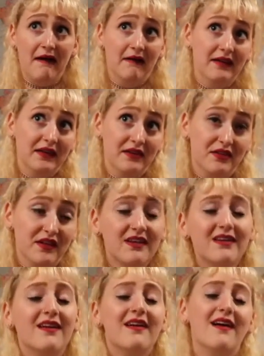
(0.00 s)
I
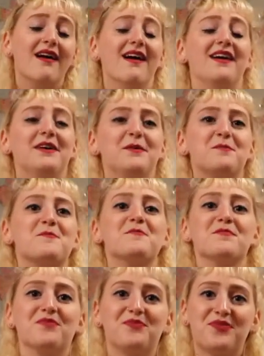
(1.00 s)
think.
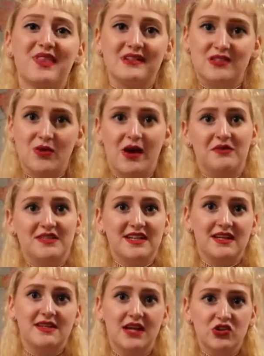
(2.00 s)
So I was
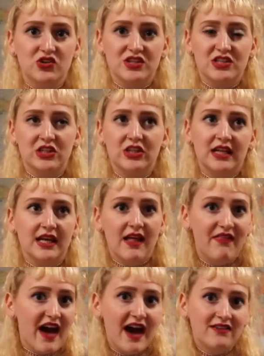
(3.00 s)
content just looking
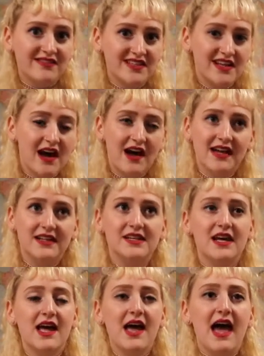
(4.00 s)
at the outside.
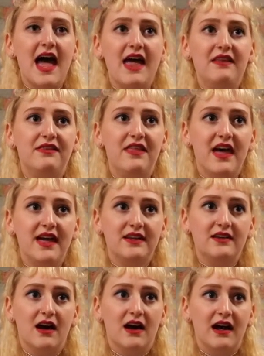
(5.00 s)
And
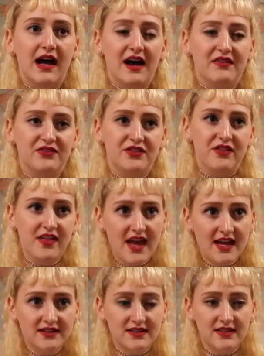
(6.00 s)
then after
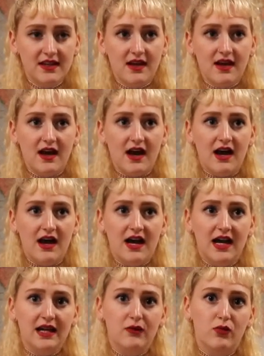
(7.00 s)
that,
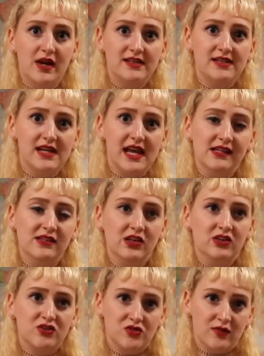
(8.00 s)
I went and
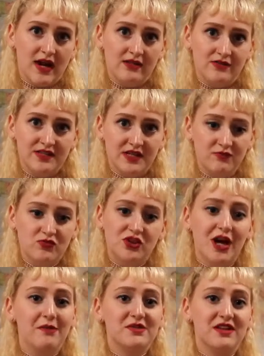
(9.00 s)
looked around some
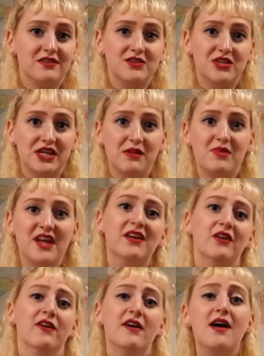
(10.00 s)
shops on Steep
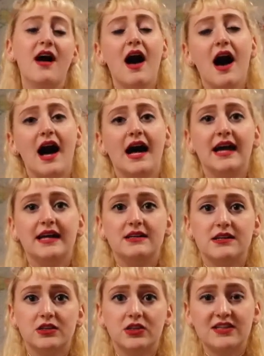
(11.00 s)
Hill. I
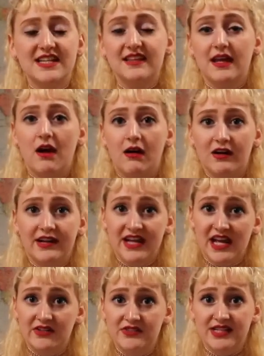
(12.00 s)
looked at the Harding
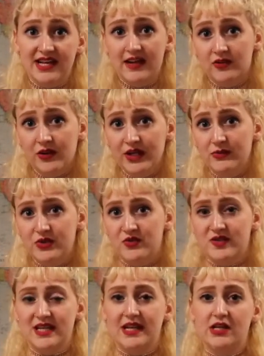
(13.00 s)
House Gallery, which
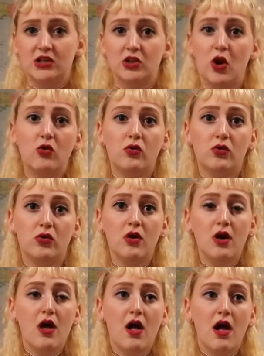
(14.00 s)
was like a local
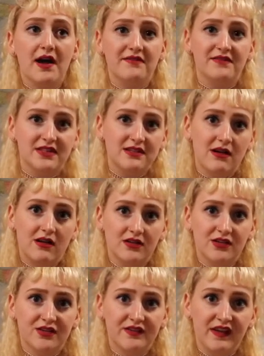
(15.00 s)

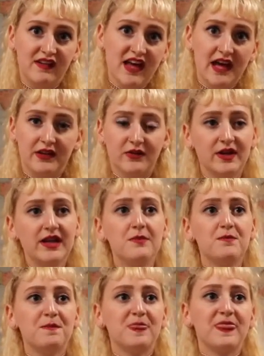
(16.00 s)
photography gallery
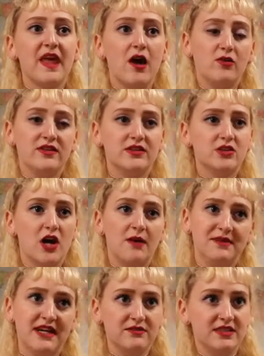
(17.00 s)
with a
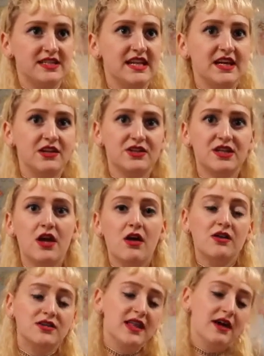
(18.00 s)
shop downstairs,
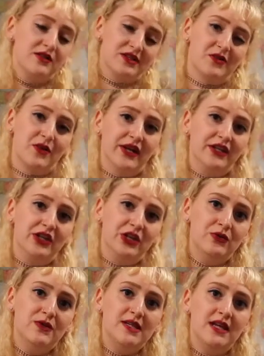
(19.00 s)
so that was quite
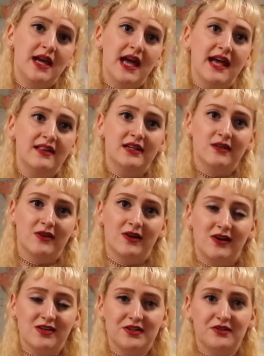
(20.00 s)
cute. And there were
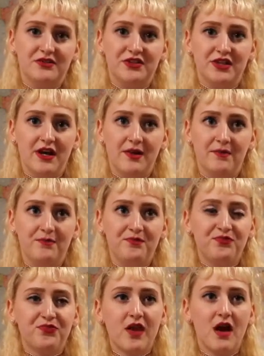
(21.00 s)
also some
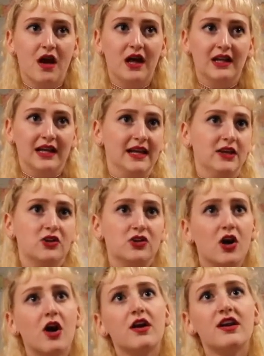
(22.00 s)
like
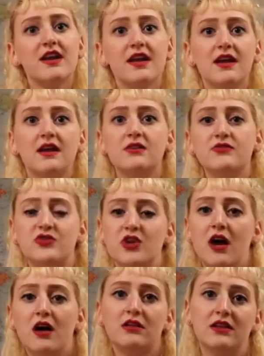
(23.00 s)
gardening,
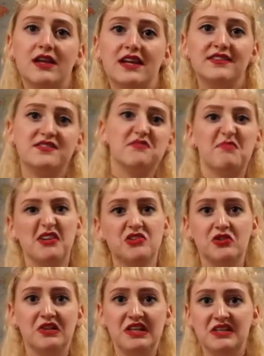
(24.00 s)
chocolate,
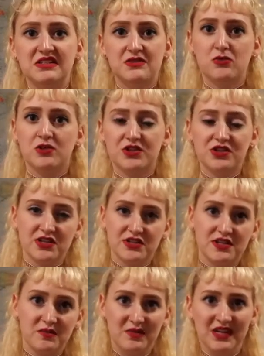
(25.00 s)
specialty stores
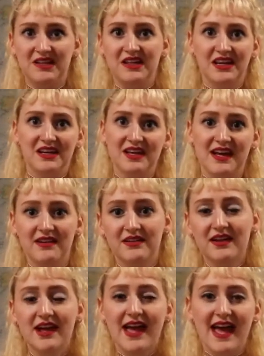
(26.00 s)
just to peek in
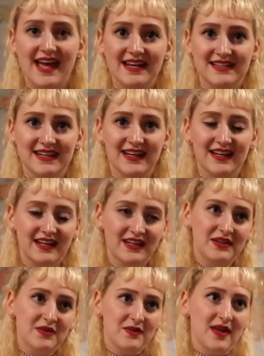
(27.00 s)
at,
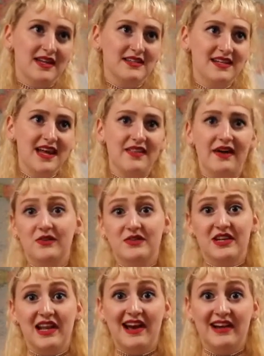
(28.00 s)
and yeah, that
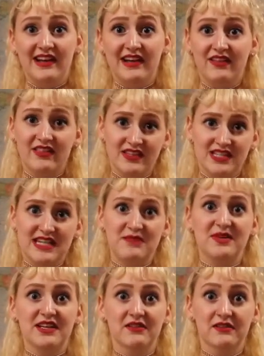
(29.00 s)
was lining the Steep
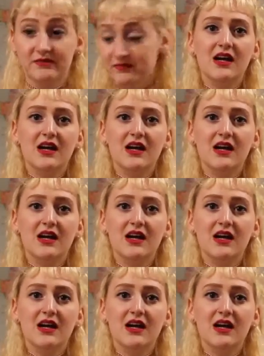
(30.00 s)
Hill.